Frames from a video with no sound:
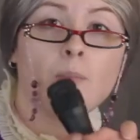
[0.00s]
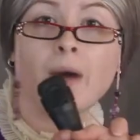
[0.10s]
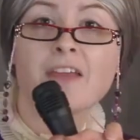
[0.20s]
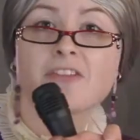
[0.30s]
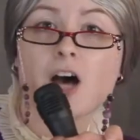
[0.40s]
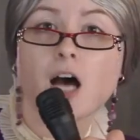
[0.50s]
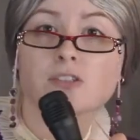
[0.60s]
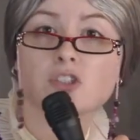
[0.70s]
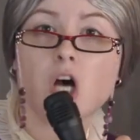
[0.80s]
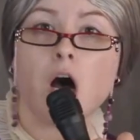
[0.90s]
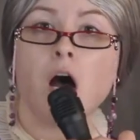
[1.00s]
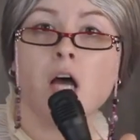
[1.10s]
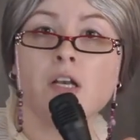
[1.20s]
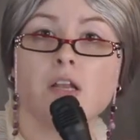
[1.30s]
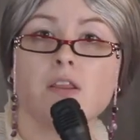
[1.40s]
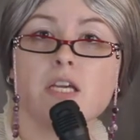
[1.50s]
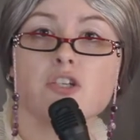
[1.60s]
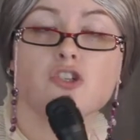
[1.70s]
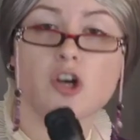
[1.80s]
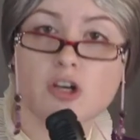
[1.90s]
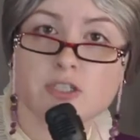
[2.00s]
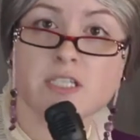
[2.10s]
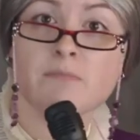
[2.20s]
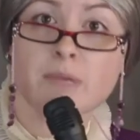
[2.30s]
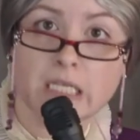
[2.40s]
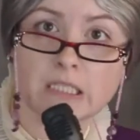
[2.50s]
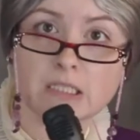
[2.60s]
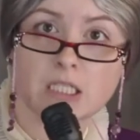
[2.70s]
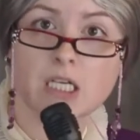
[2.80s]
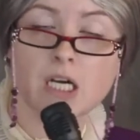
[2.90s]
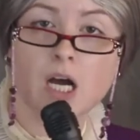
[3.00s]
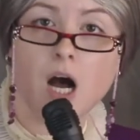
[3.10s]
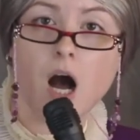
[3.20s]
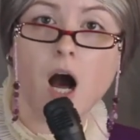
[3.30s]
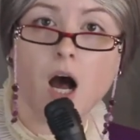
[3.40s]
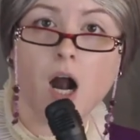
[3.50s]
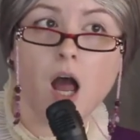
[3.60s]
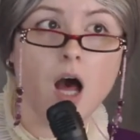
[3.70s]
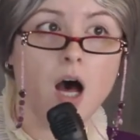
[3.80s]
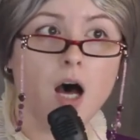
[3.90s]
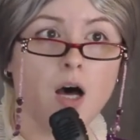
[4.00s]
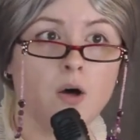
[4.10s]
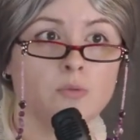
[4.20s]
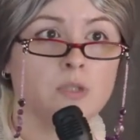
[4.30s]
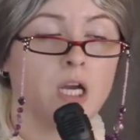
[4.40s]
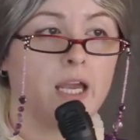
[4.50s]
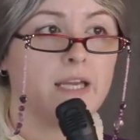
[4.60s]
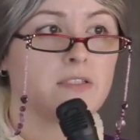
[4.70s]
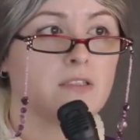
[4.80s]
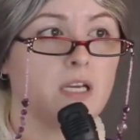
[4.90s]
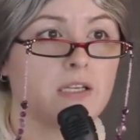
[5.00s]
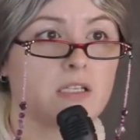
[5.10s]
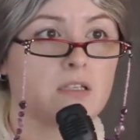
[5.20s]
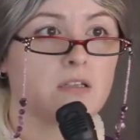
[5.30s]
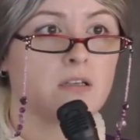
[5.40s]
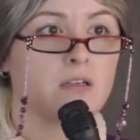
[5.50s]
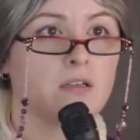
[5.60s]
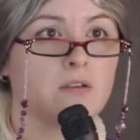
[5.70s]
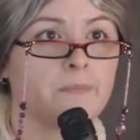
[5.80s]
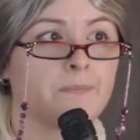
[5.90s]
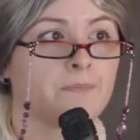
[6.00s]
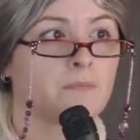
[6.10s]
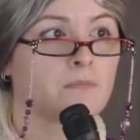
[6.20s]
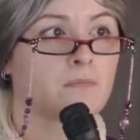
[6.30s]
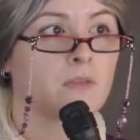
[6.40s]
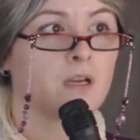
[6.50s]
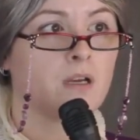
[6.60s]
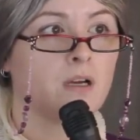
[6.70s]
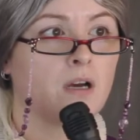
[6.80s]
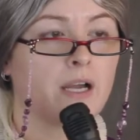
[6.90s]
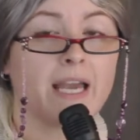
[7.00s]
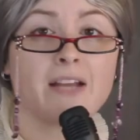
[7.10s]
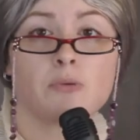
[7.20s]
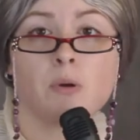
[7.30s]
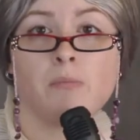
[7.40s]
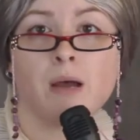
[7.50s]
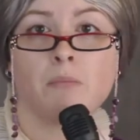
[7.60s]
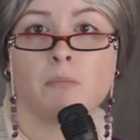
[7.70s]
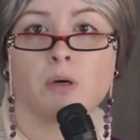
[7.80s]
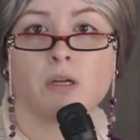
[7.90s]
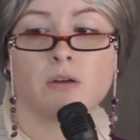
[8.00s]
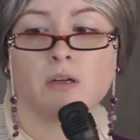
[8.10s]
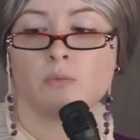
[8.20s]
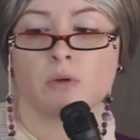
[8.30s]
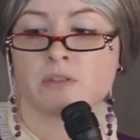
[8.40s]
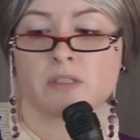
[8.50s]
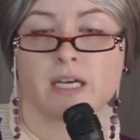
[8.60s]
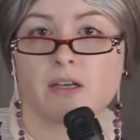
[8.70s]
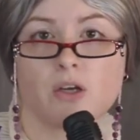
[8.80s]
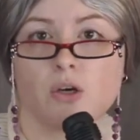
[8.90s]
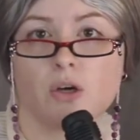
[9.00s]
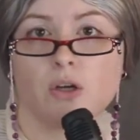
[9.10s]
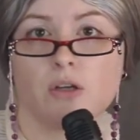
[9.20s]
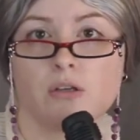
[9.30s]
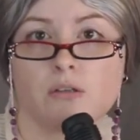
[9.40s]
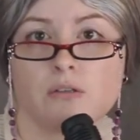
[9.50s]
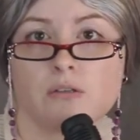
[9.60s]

My thoughts on the Jersey milk are, um, uh, it, it, yeah, I can't remember. It wasn't that good.